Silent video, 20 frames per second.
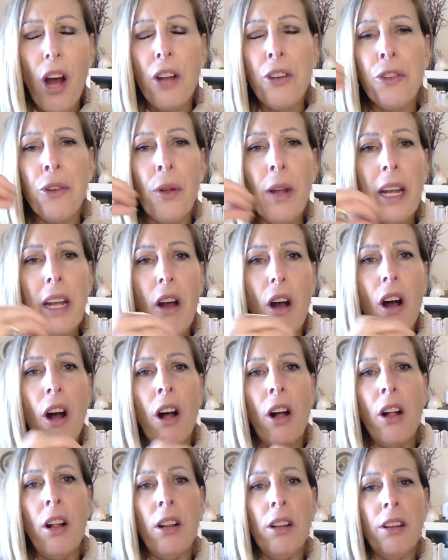During
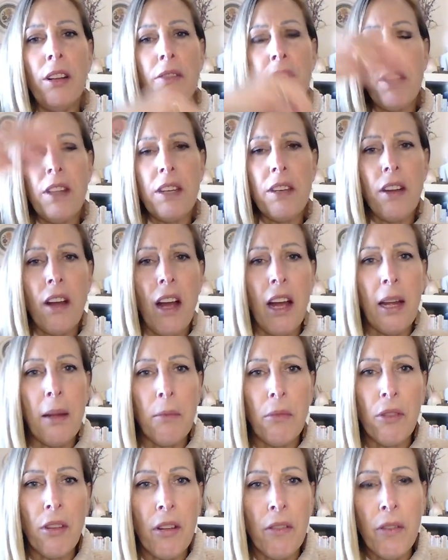all of the
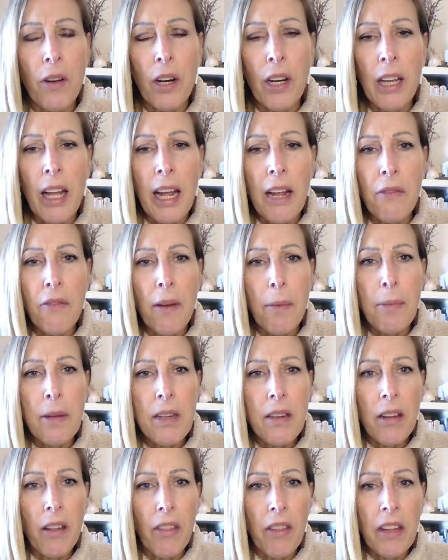times of our life up
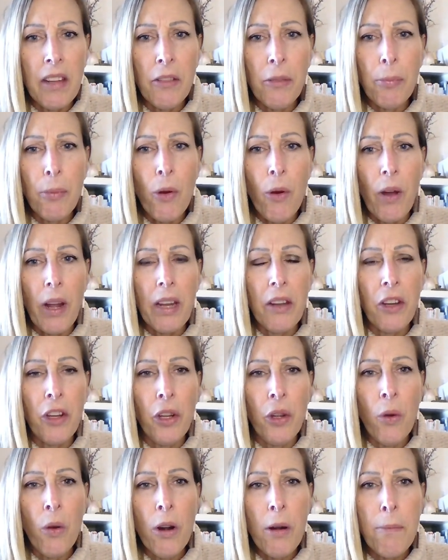until this point,
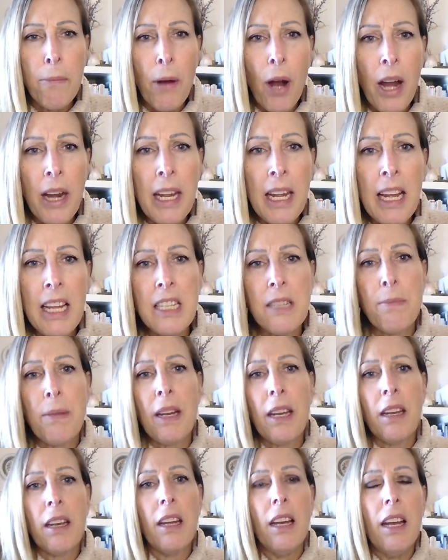your body has
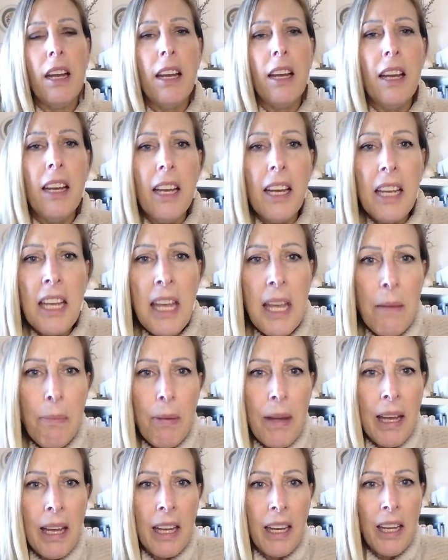been
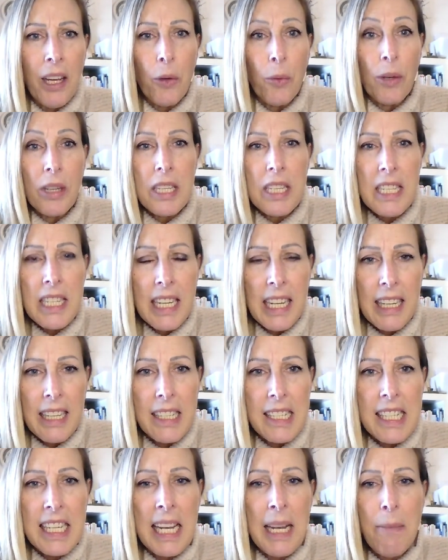keeping
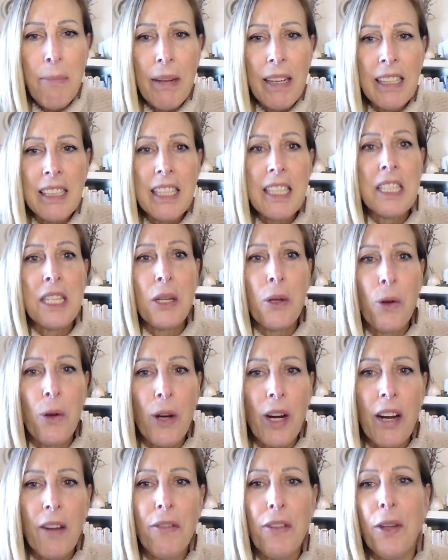receipts, keeping the
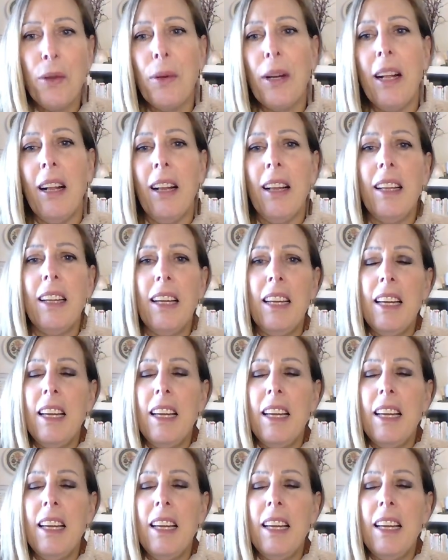score, if you will.